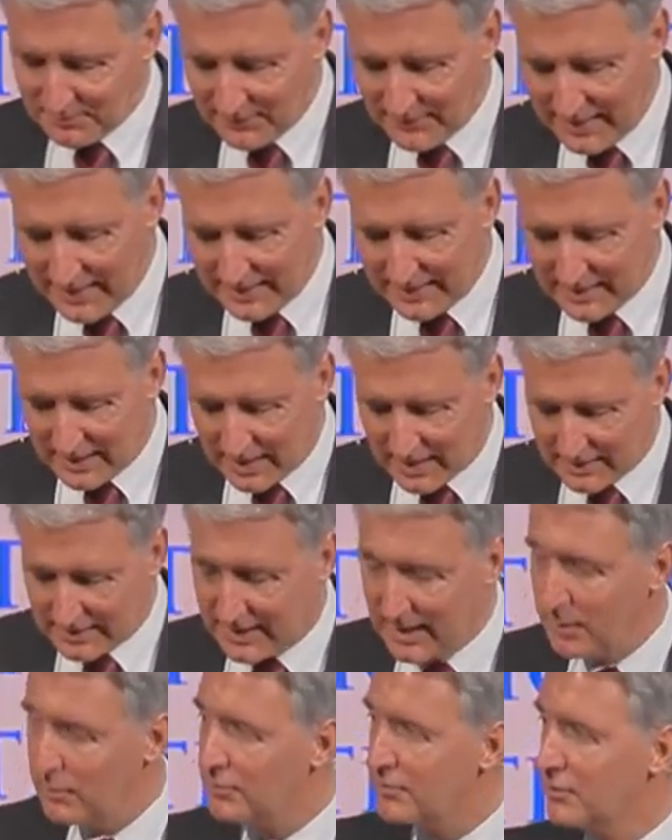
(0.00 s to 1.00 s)
And God
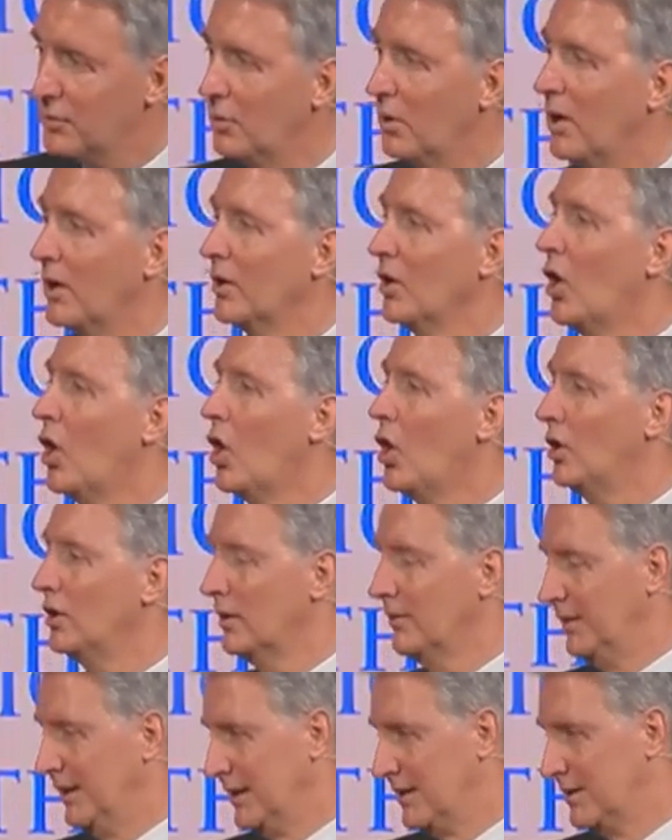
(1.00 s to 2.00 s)
came through on
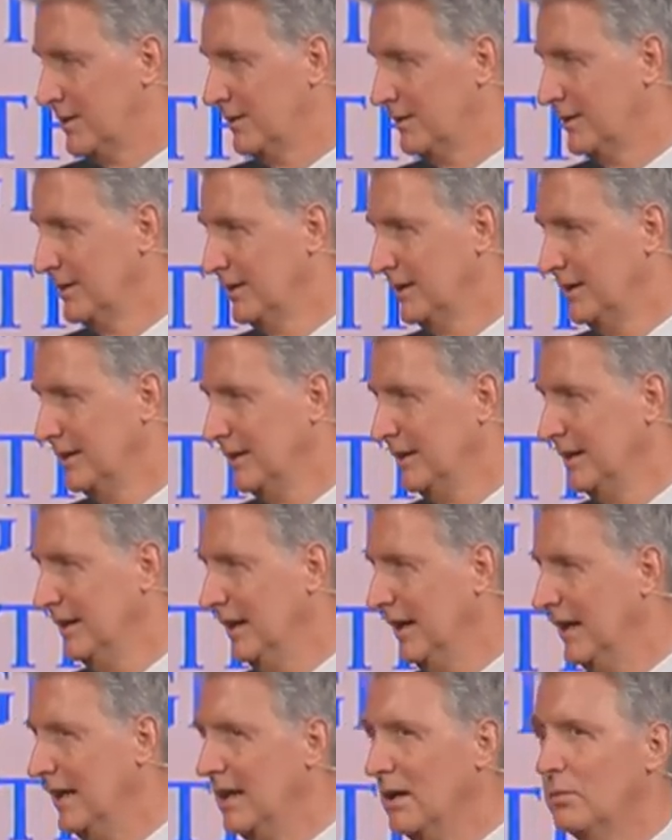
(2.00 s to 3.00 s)
all of it,
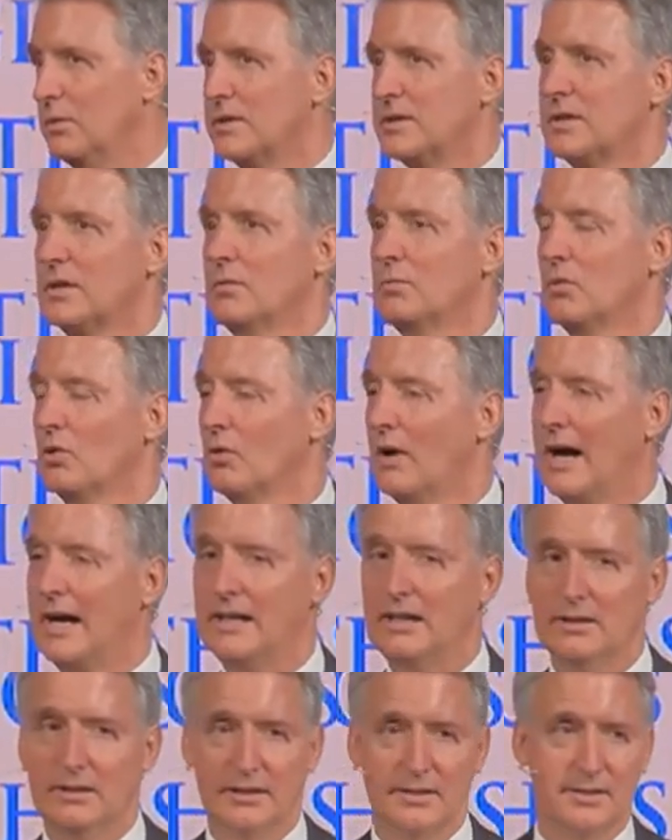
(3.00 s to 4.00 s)
and it was
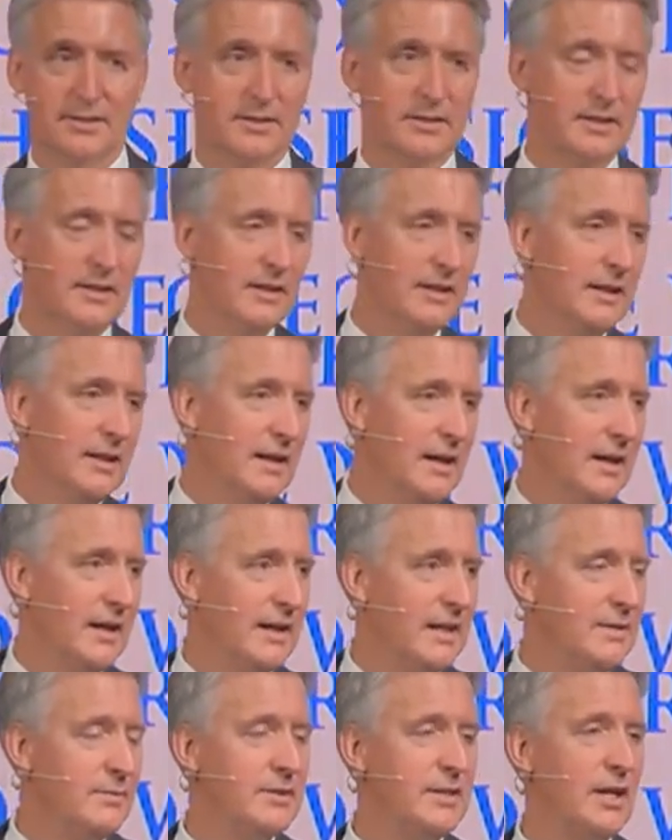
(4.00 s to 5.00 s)
miraculous.
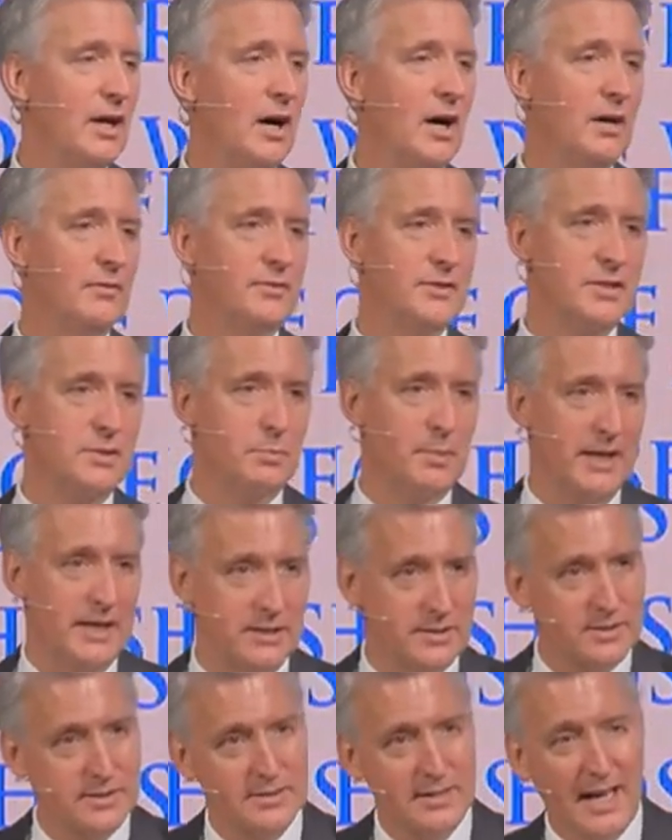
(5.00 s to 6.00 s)
Even the office
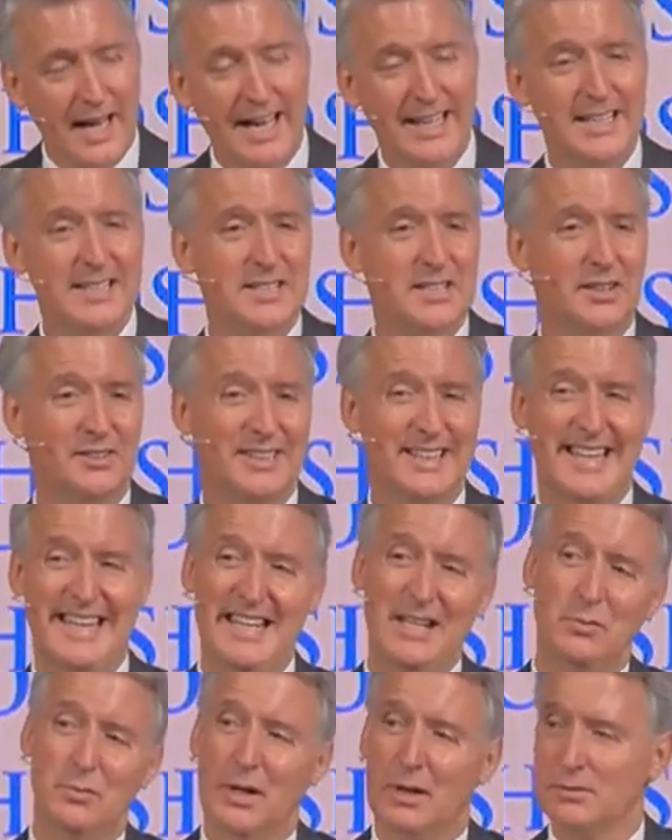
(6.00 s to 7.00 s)
space. I didn't tell
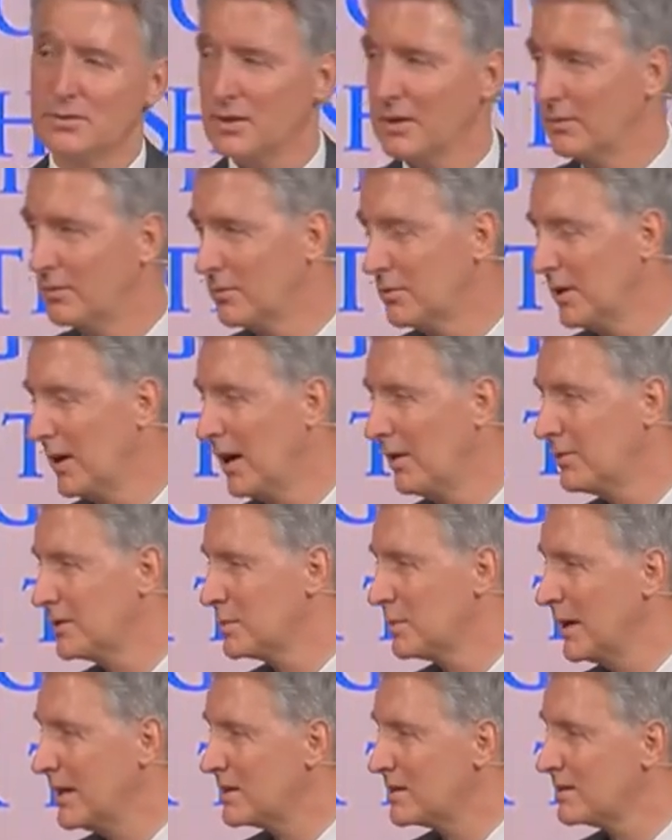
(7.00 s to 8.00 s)
anyone I was looking for free office
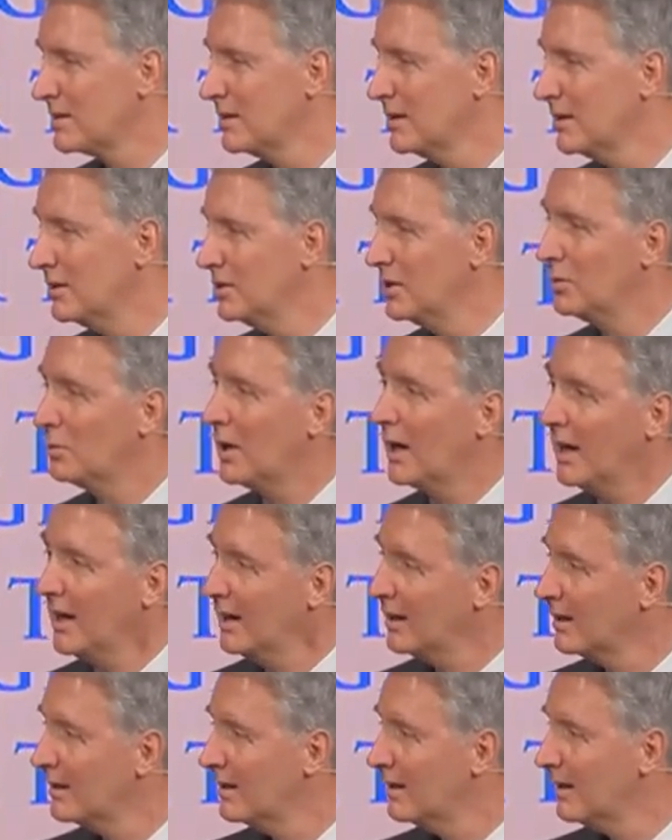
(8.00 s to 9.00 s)
space. You know why?
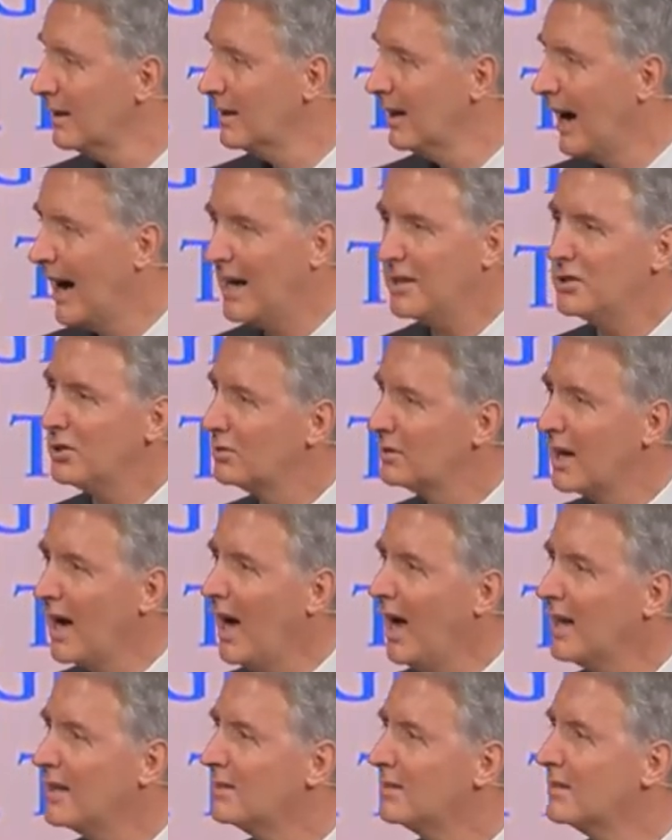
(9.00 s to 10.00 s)
I told
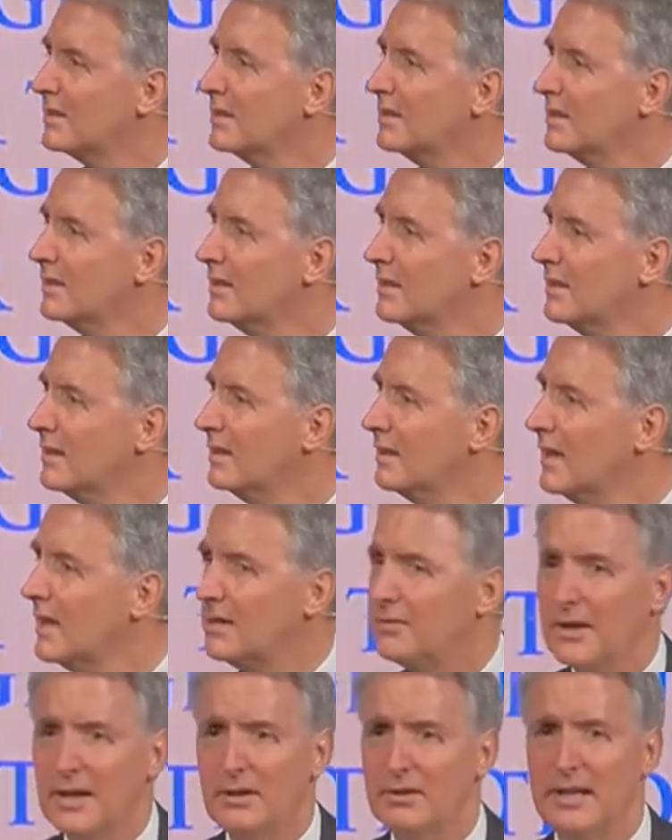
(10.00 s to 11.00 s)
God. And
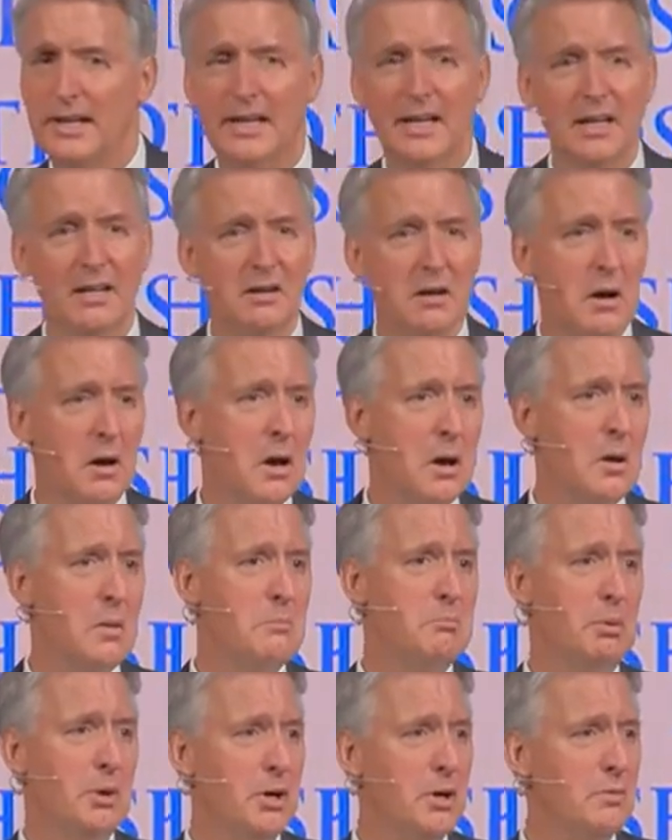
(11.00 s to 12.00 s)
if I don't get it,
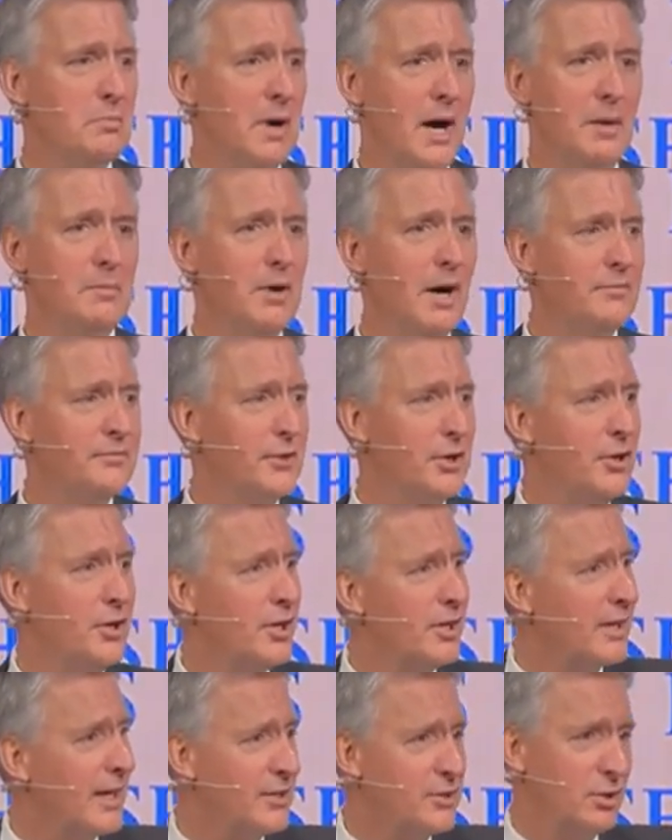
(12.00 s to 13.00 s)
boom, I'm off the
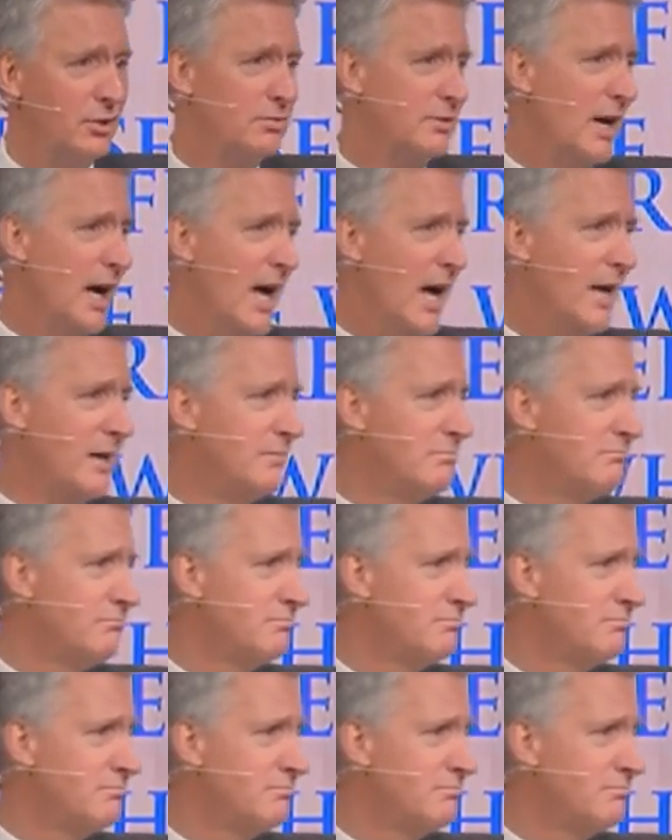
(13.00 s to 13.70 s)
hook. I told God.